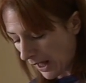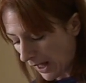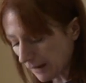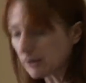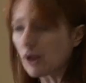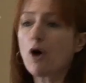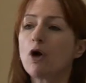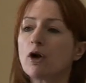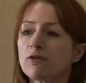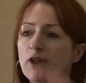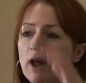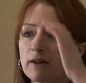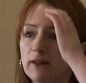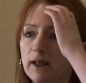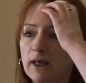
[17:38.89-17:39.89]
At all of
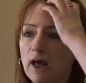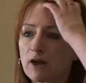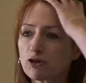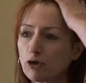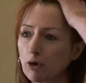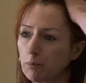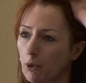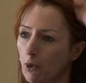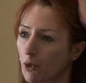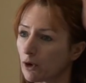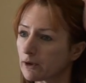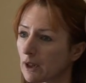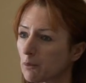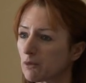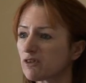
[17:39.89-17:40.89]
that, they get a
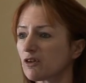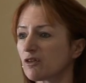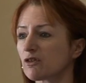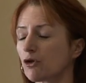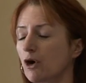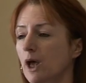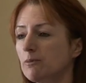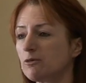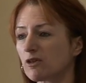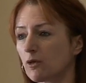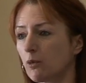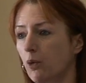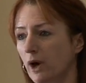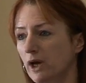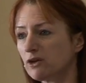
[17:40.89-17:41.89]
report that was described as
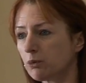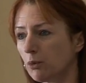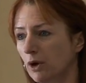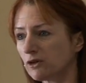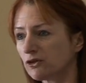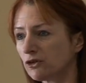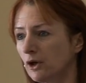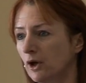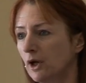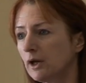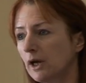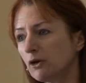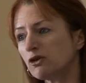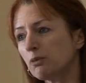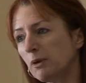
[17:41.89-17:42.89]
a whitewash.
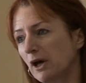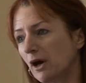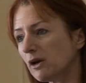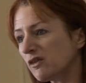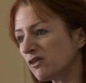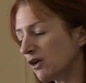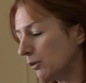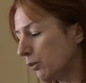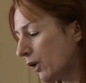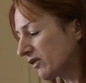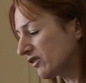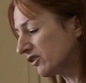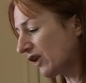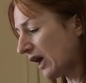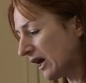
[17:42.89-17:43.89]
Now, to be honest, it
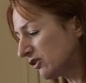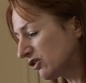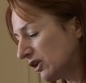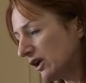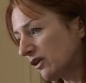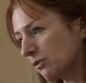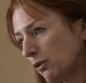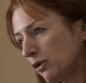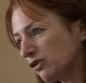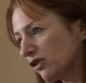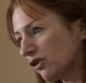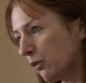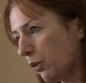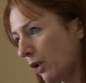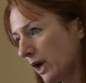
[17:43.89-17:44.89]
wasn't actually as much
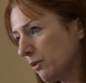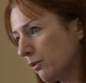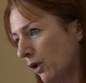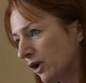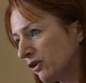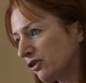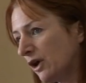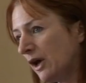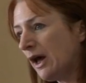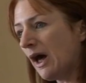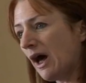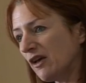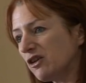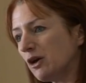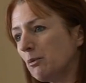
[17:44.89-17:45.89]
as a whitewash
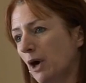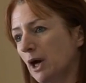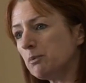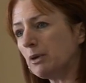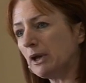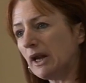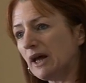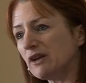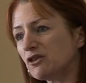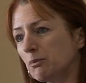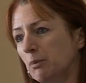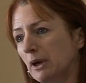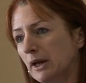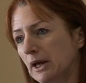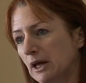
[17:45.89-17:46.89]
as you might be led to
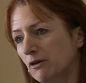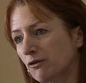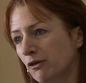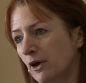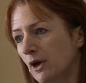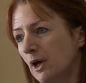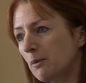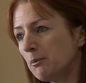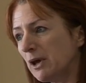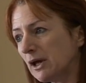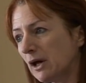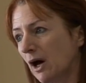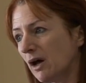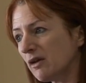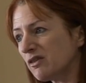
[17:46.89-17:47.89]
believe,
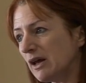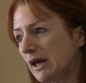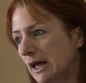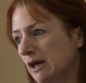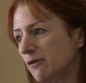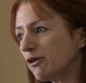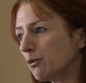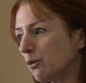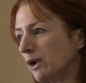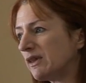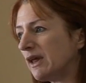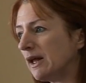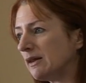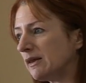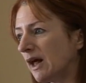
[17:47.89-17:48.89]
because even
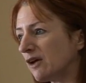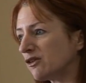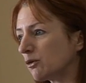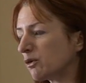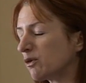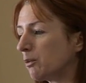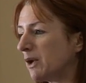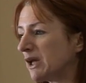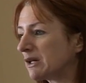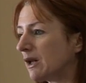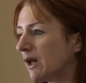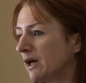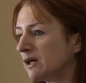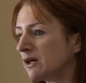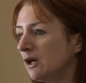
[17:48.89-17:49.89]
within that, it was a bit
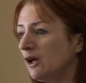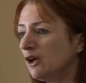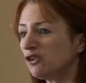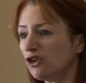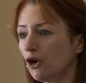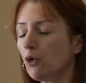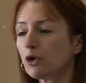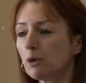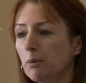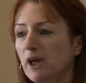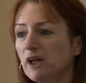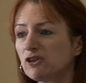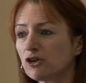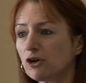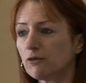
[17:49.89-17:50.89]
like showing a
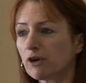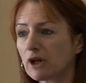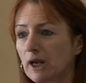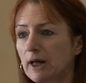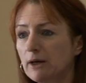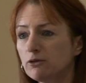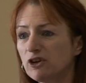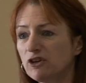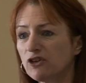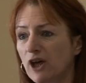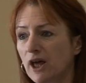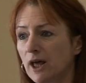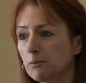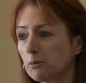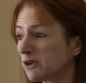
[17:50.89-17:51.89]
picture of a cloudy
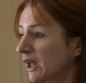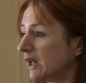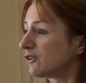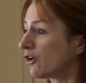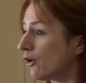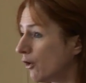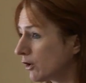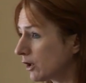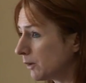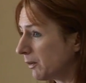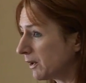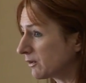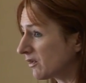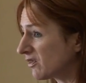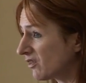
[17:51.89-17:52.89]
day, but then talking
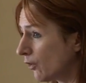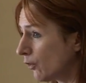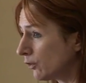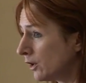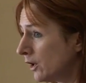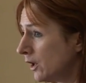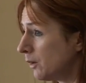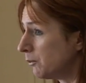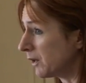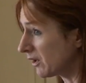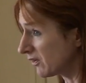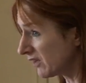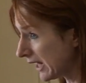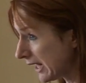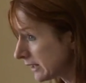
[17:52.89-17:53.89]
about the sun.
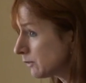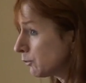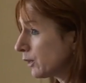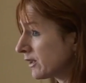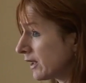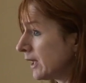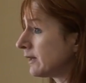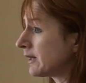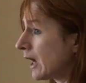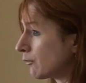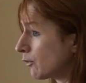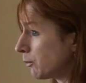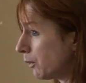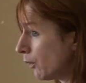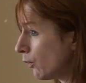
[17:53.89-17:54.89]
Because hidden within
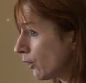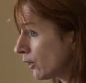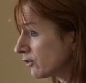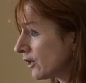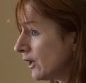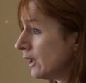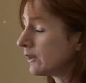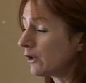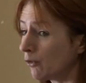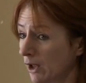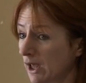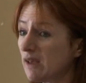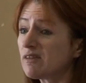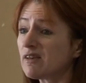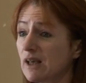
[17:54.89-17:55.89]
that report, there
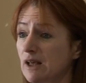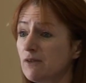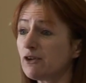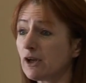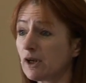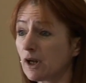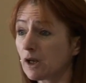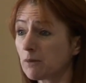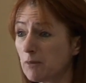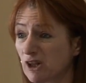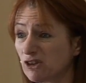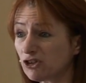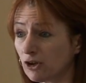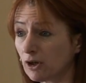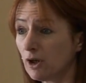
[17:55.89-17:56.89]
is even an
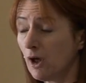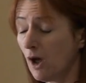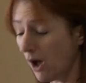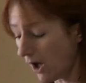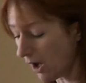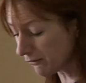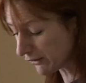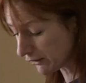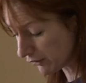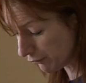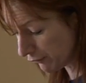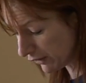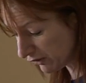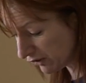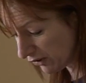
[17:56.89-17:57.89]
admission of the
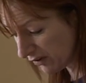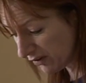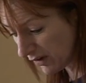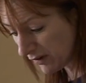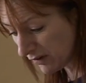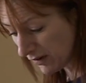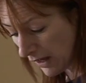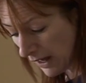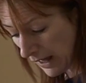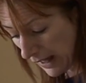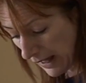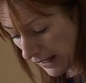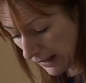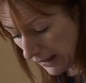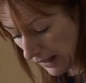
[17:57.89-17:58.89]
deficiencies
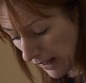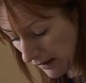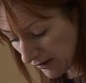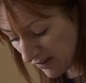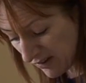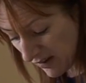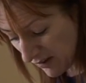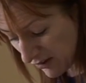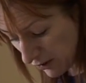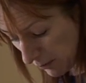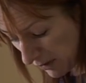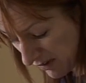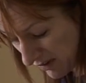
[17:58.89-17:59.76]
in the system